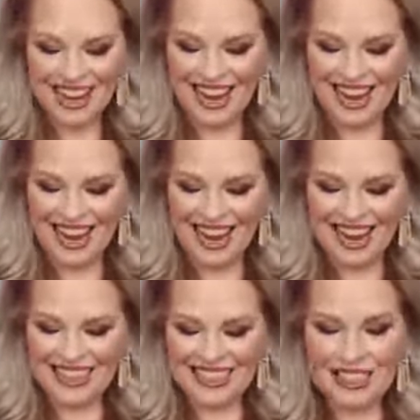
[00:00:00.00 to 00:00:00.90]

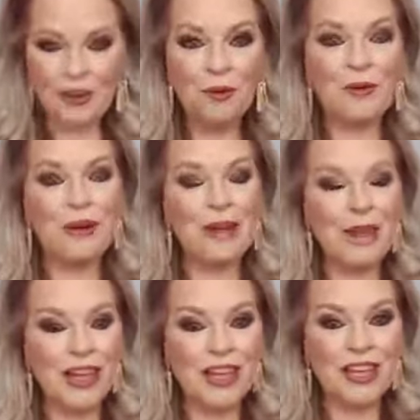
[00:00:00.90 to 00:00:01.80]
And
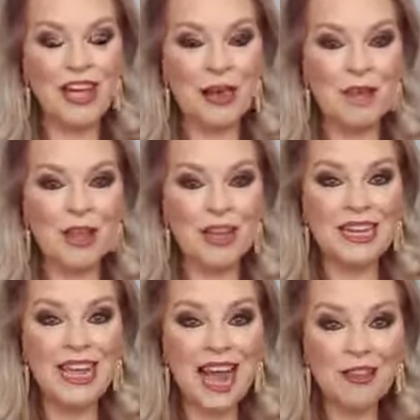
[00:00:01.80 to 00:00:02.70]
I
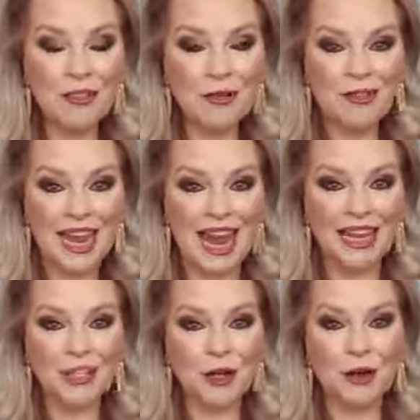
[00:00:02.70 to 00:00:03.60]
mentioned
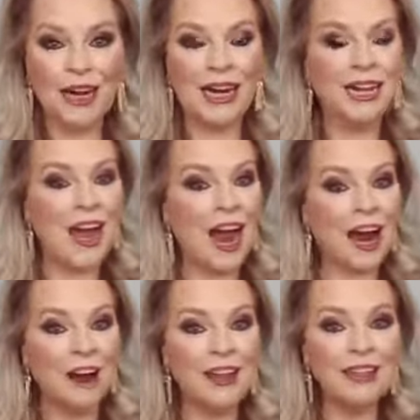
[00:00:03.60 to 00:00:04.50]
yesterday during
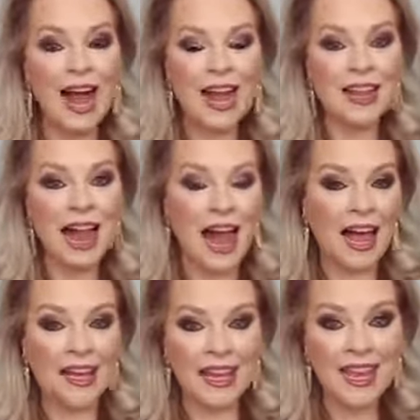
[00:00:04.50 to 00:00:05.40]
our class
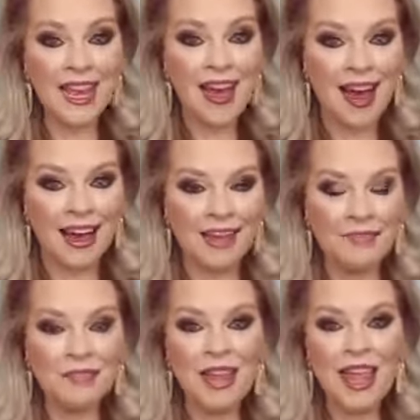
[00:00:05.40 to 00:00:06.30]
on
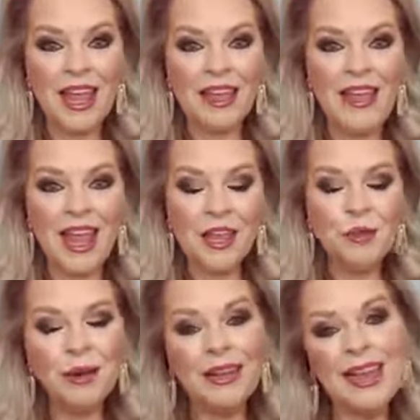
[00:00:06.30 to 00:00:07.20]
Eon that
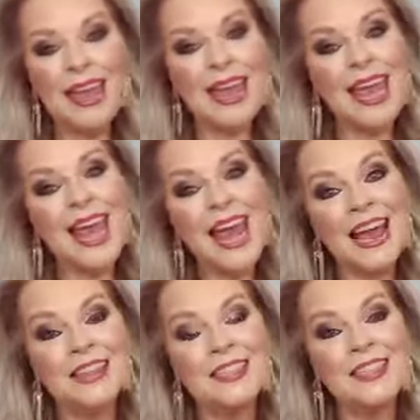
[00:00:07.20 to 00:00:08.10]
you
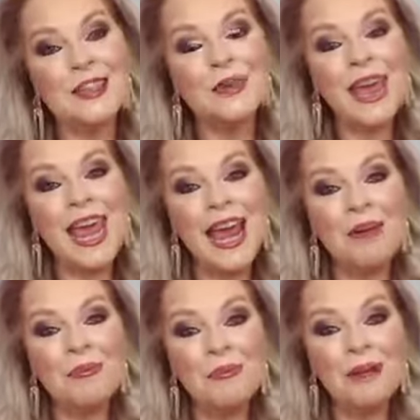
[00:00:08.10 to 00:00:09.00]

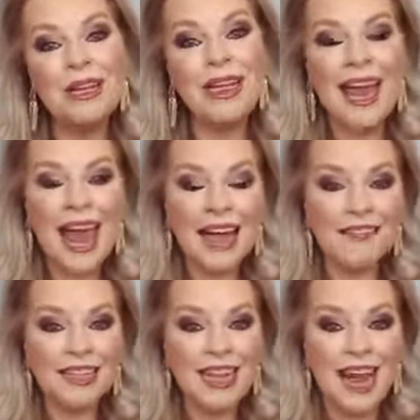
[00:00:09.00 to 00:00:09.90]
can't really
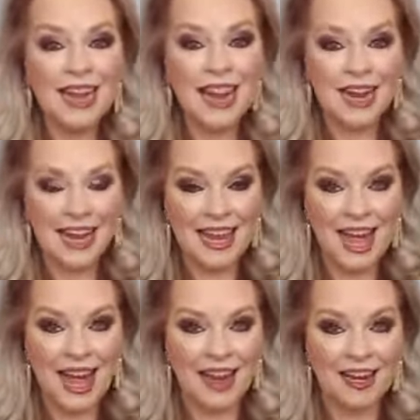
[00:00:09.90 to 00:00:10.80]
have a class on
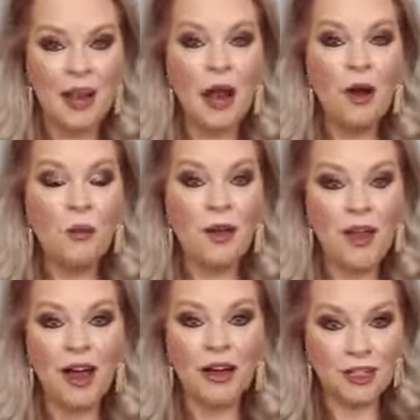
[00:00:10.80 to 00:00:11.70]
Eon
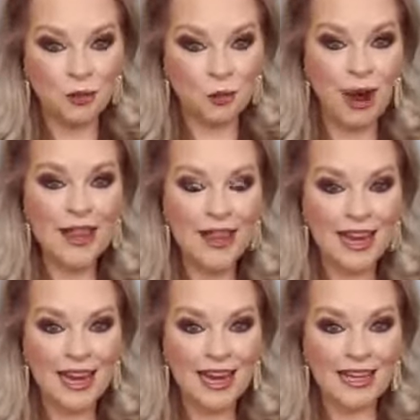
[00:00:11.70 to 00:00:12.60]
without
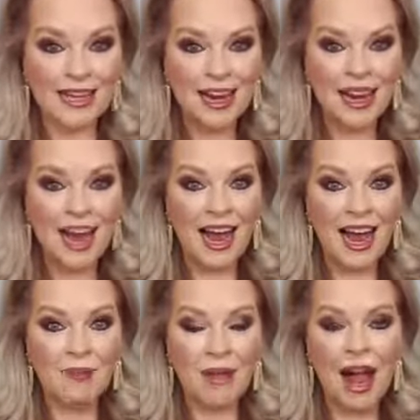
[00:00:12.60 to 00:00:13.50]
addressing
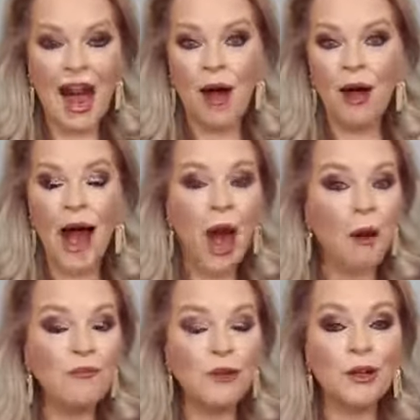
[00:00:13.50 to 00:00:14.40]
how
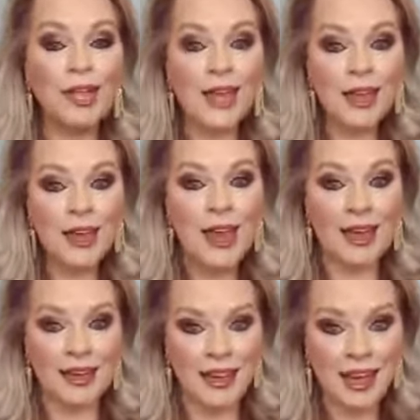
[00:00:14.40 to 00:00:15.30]
helpful
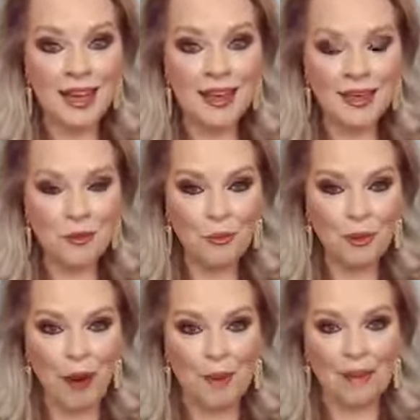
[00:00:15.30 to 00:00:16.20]
Eon is
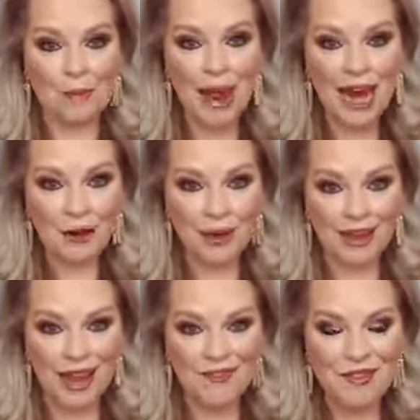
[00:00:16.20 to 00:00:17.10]
with rapid pain
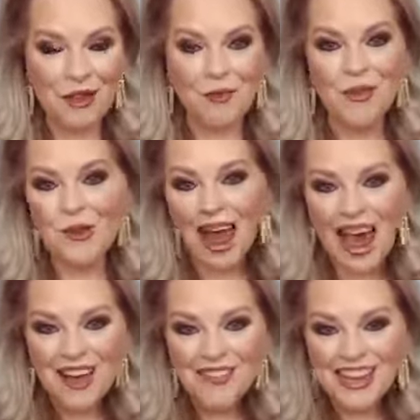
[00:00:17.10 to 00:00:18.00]
relief. So if you
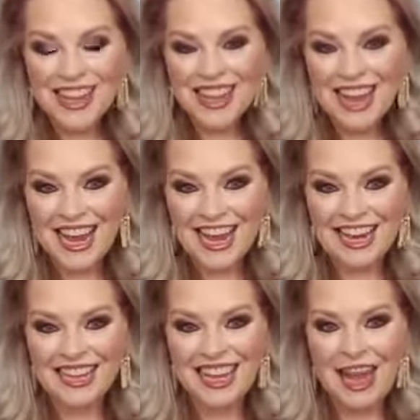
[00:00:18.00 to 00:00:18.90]
haven't
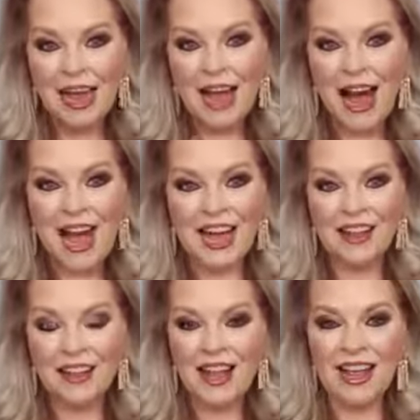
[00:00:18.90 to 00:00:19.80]
seen
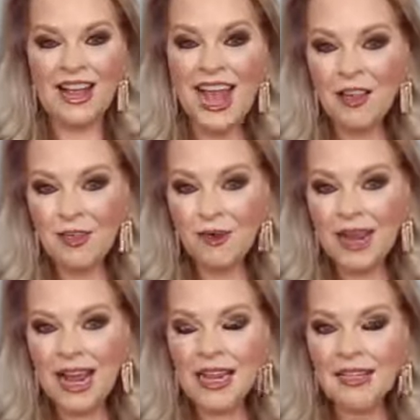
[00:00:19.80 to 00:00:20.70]

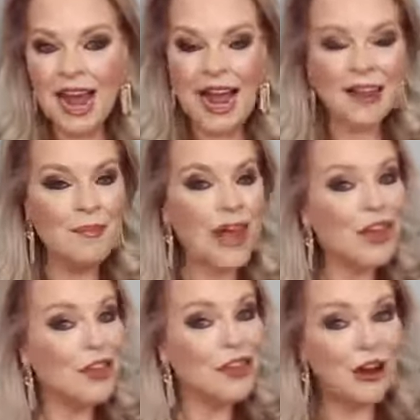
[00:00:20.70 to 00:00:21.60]
yesterday's class,
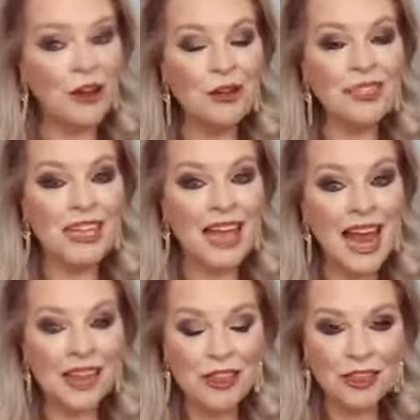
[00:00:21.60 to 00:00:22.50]
make sure to
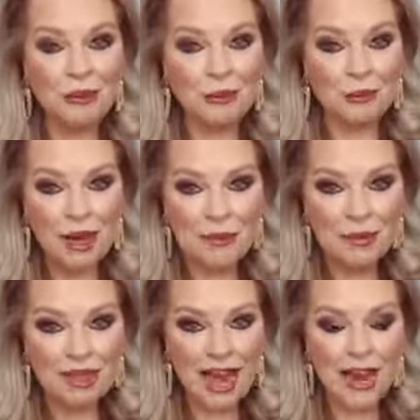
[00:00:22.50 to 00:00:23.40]
catch the
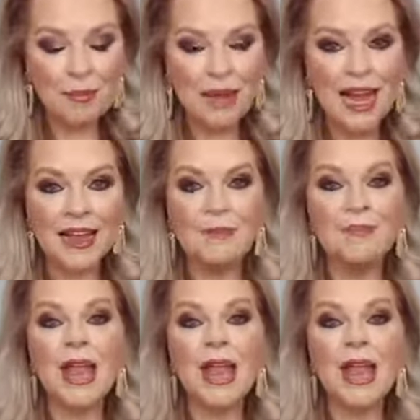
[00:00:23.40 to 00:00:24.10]
replay, because